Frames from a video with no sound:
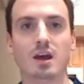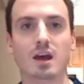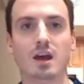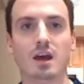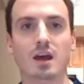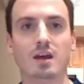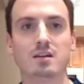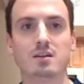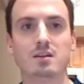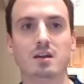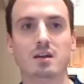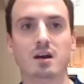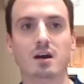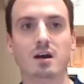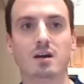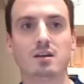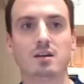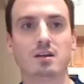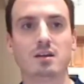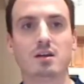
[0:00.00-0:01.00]
And
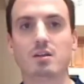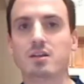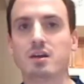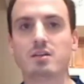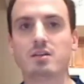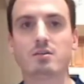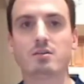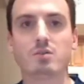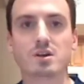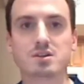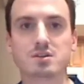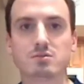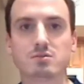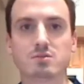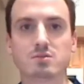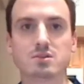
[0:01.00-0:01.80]
the other question